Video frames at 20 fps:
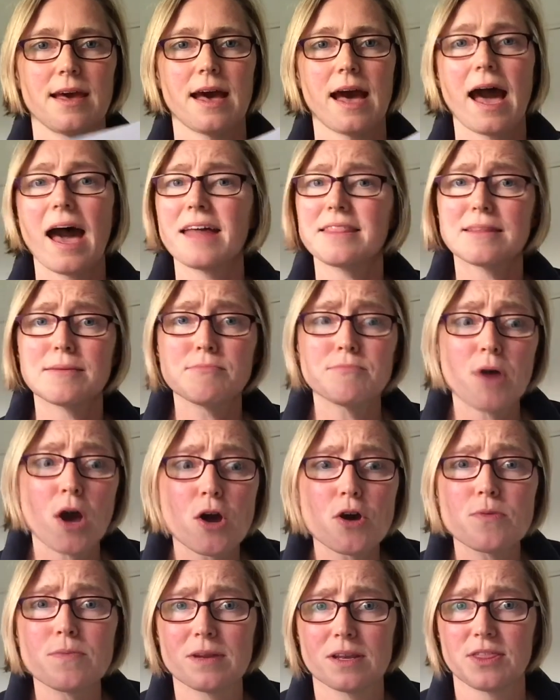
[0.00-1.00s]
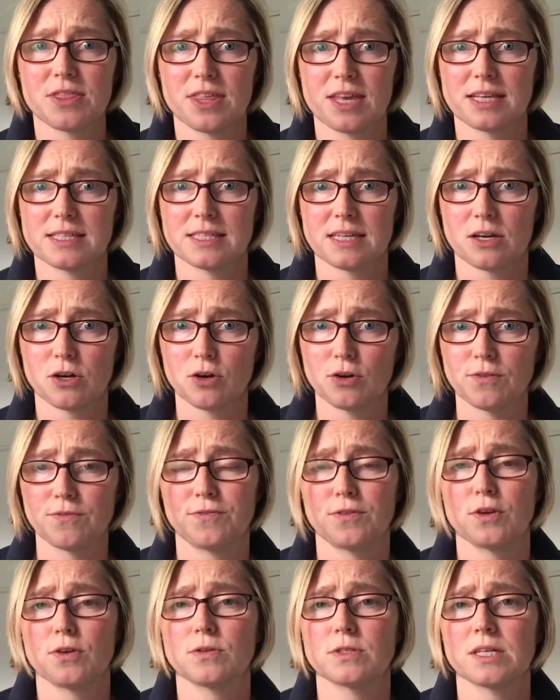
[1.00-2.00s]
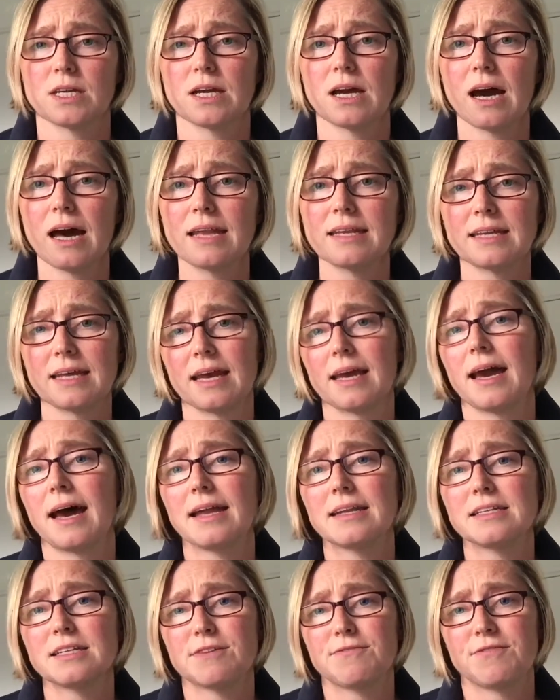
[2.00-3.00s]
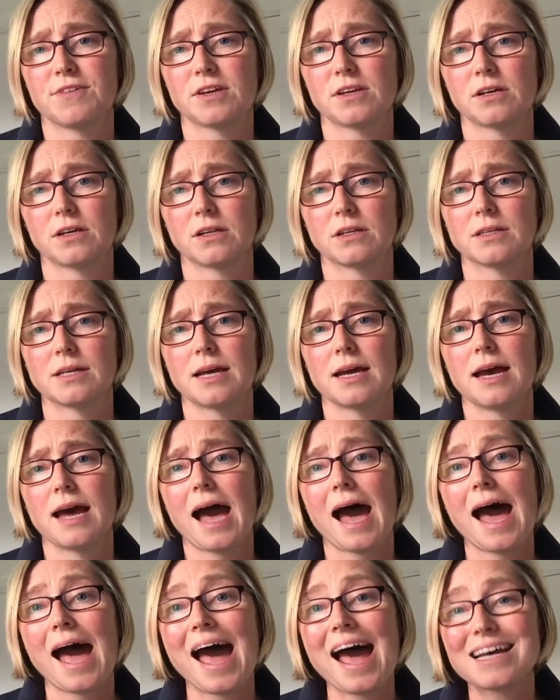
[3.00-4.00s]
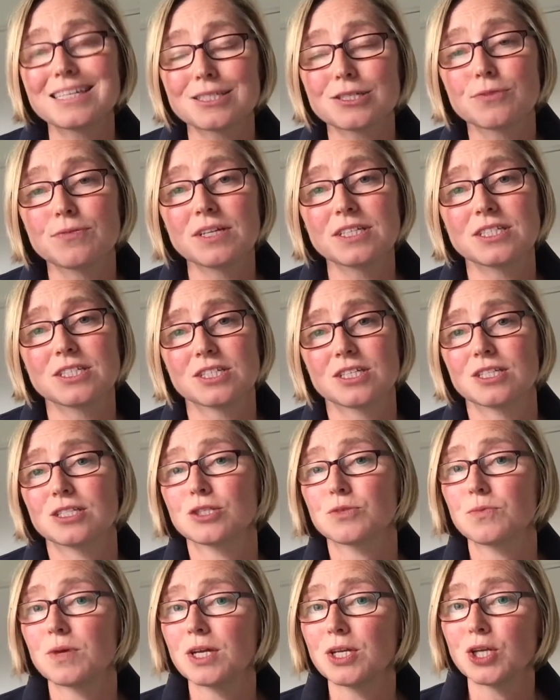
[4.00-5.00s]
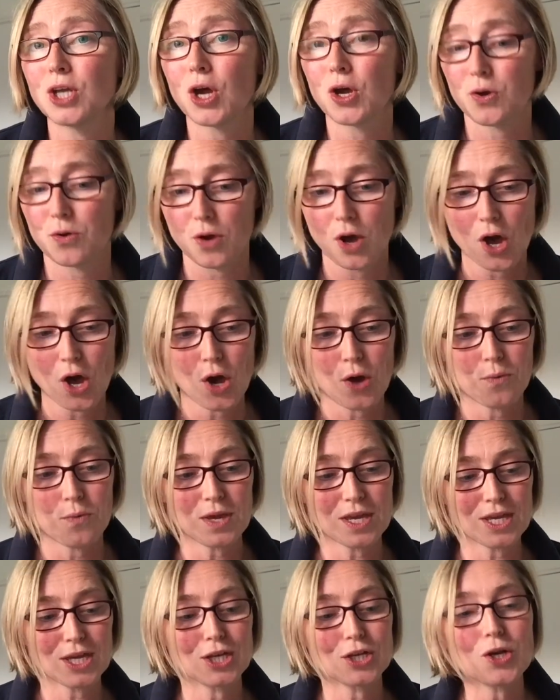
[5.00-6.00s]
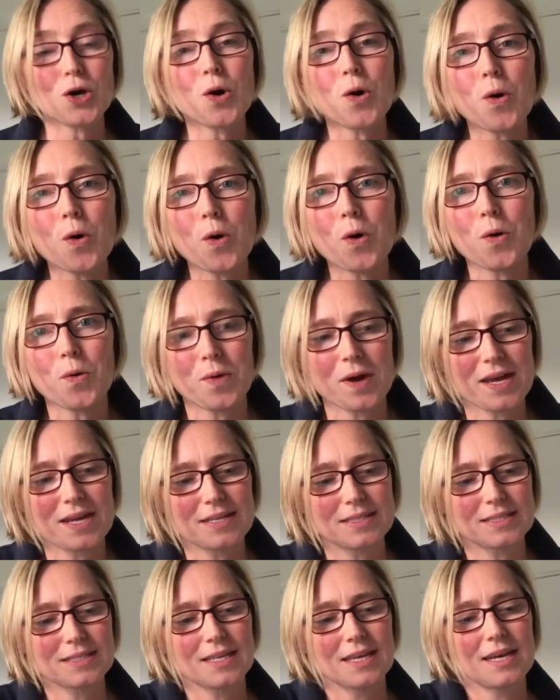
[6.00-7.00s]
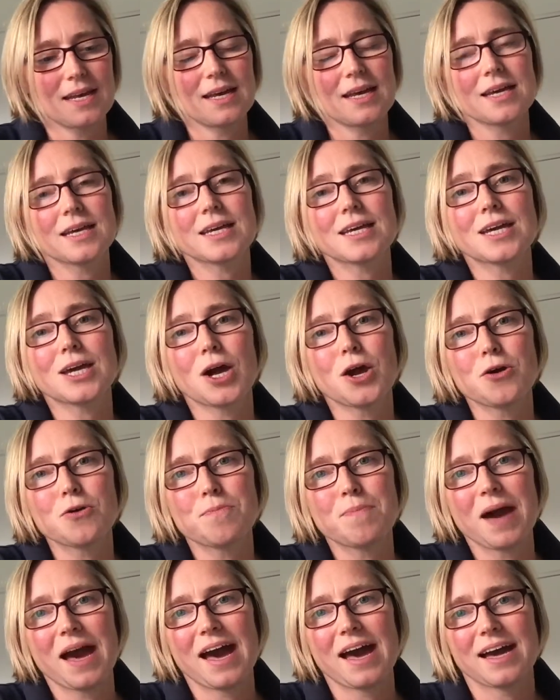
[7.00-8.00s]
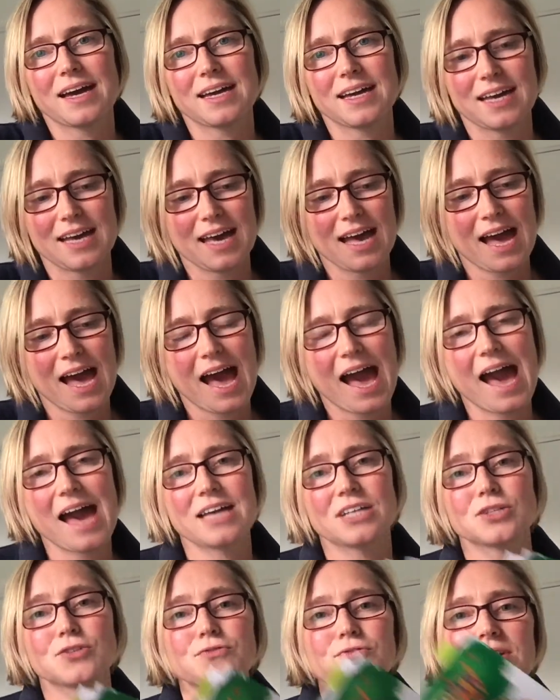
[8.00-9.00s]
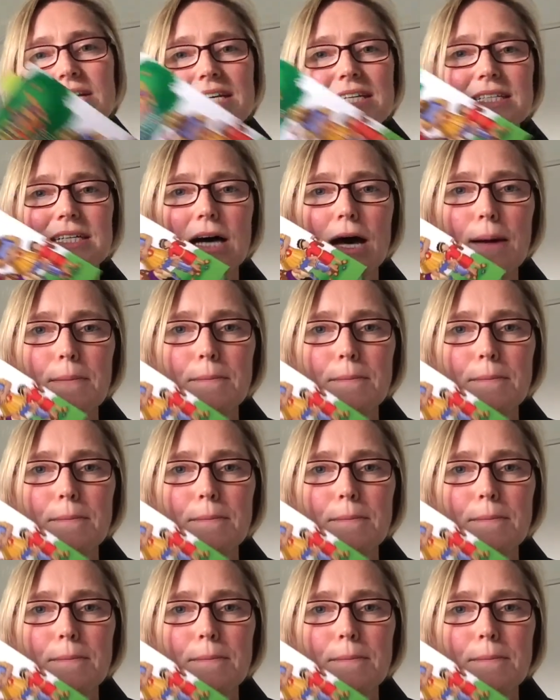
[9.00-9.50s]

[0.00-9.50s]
At the moment, things are confusing, aren't they, and difficult. As Christians, we know we can always go back and read our